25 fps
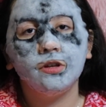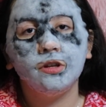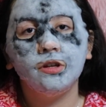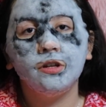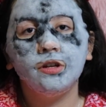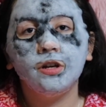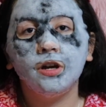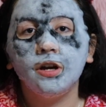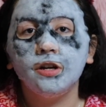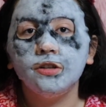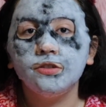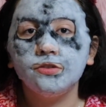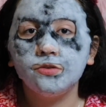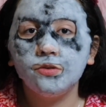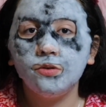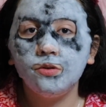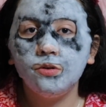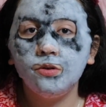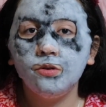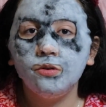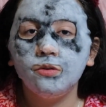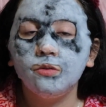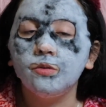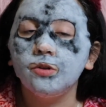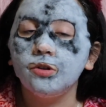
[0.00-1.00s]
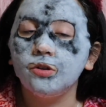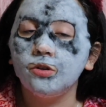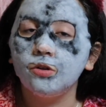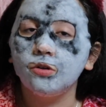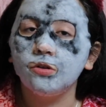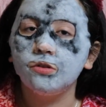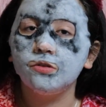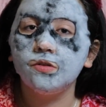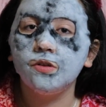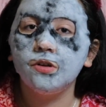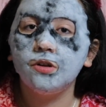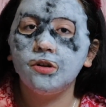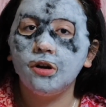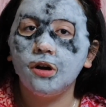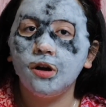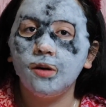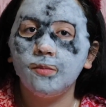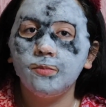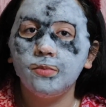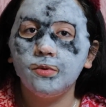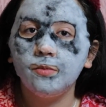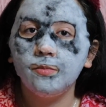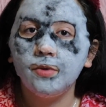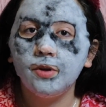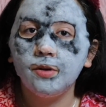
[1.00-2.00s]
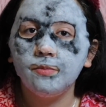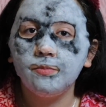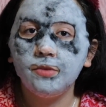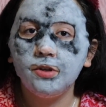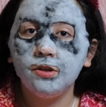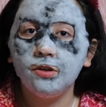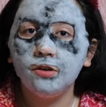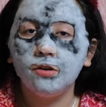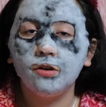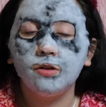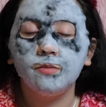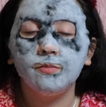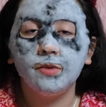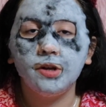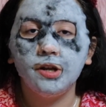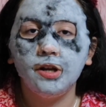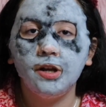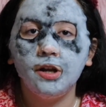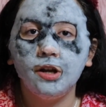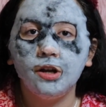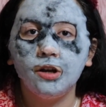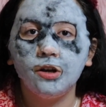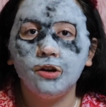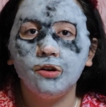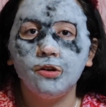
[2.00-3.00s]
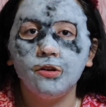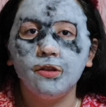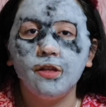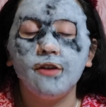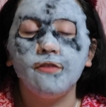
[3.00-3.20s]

in high school when girls would compliment me on my hair.